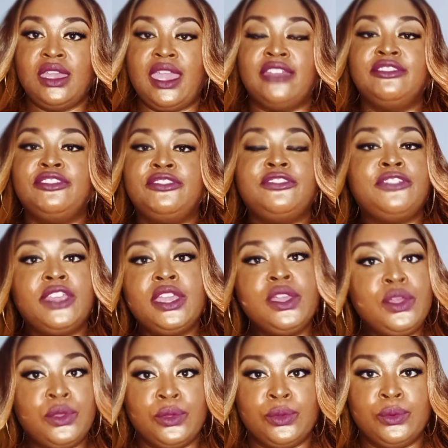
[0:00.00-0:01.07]
and
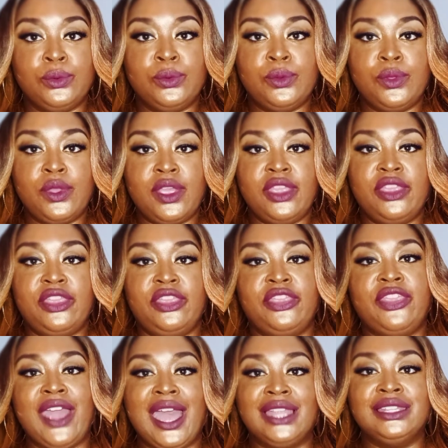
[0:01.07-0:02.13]
feel
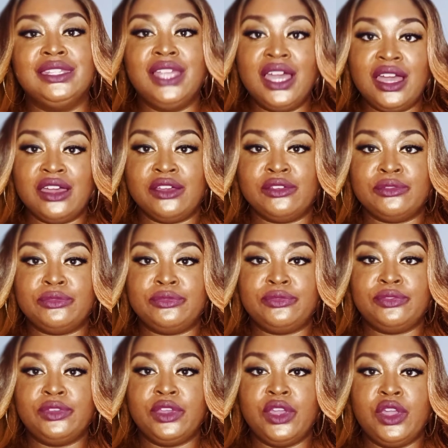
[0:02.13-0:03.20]
that
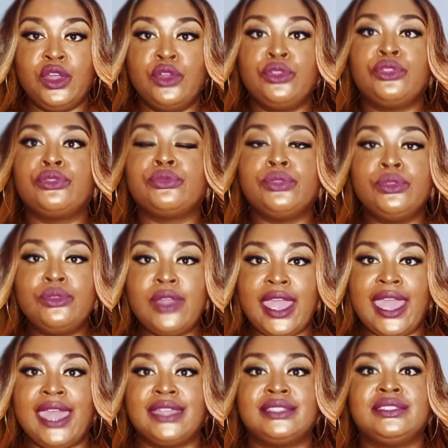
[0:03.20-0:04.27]
love through
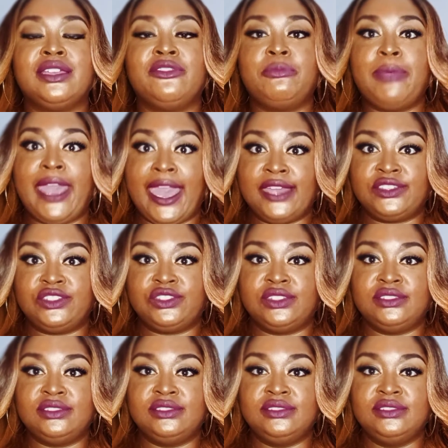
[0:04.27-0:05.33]
acts of passion.